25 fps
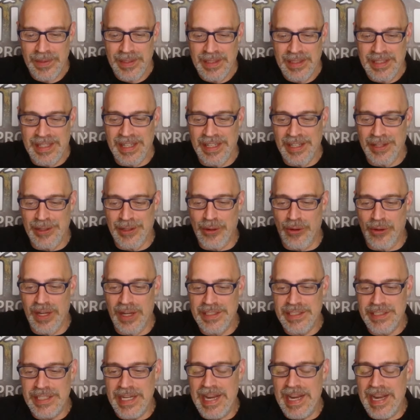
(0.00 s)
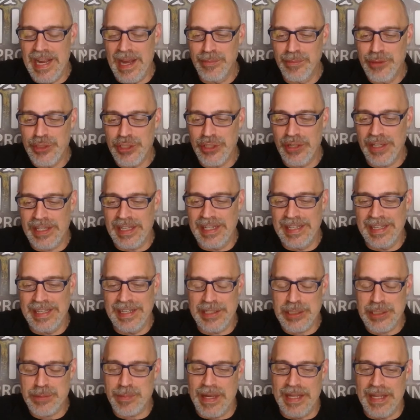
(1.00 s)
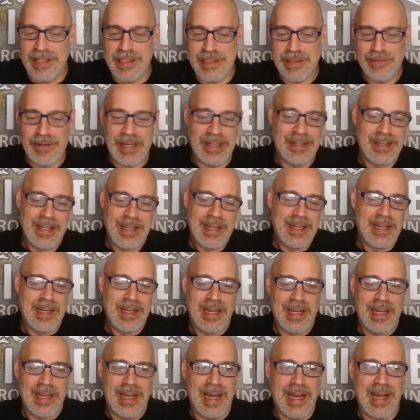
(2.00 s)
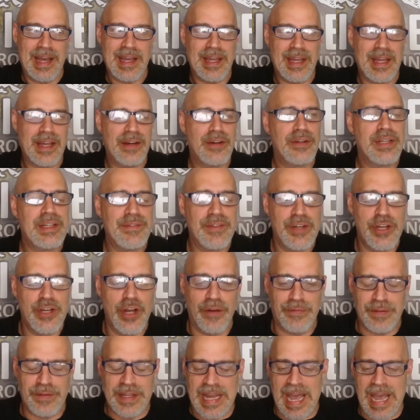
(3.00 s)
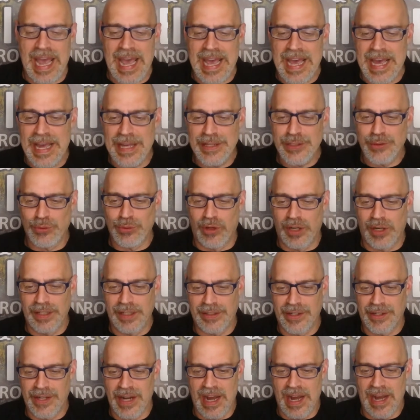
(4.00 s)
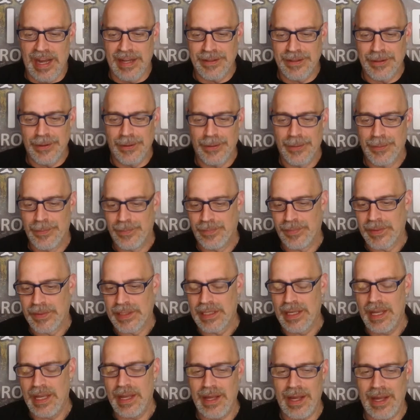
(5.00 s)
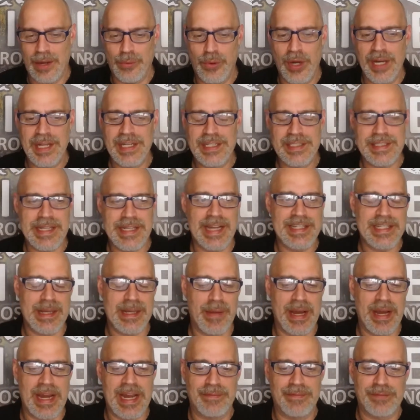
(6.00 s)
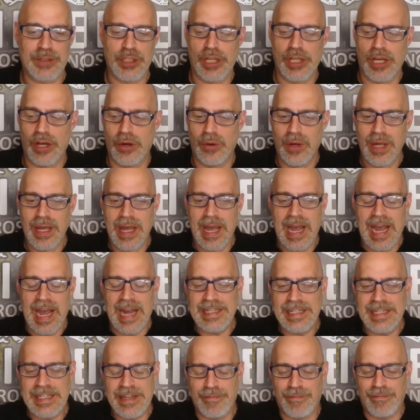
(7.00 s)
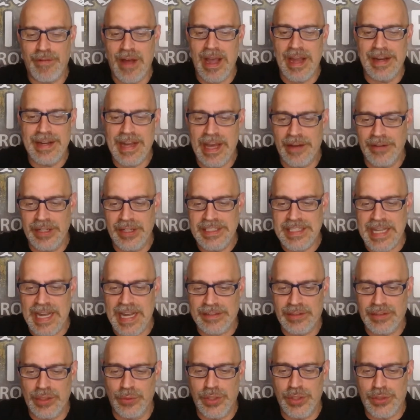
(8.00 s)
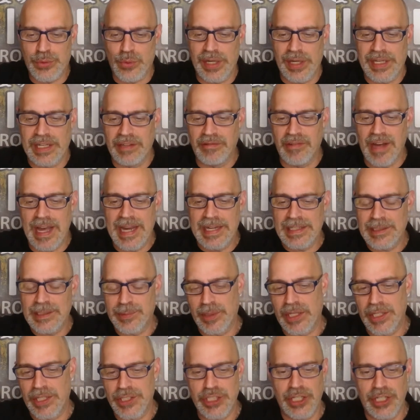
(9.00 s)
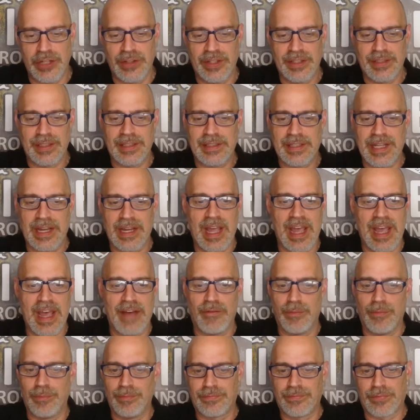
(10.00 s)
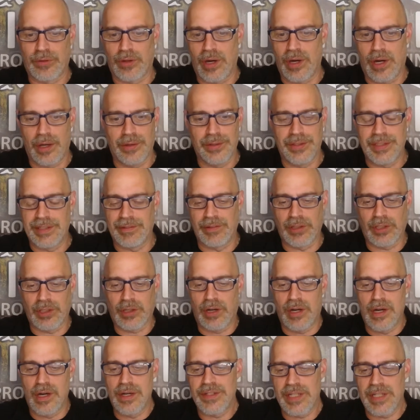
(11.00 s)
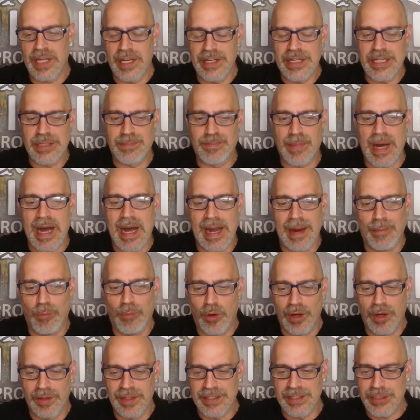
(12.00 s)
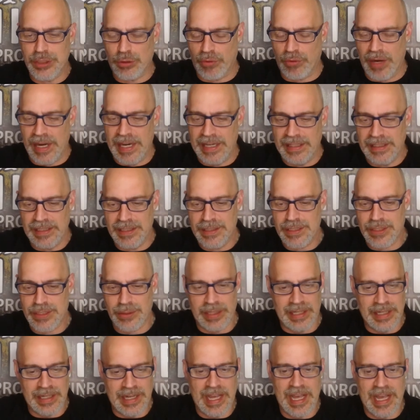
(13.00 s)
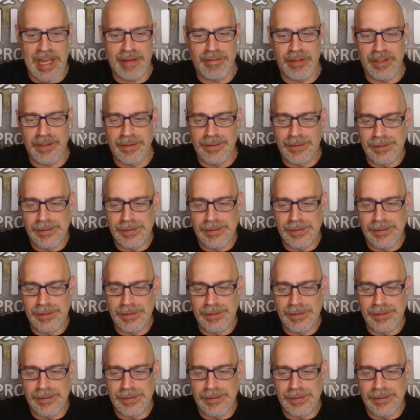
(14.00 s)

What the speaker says: King of Coins. Yeah, I'm sure it can get expensive. I don't even know if he has one or not. One of these days I might have to go. I need to find out exactly which one he likes because, they have them for all the different cars and just buy him one that's graded so he can have it.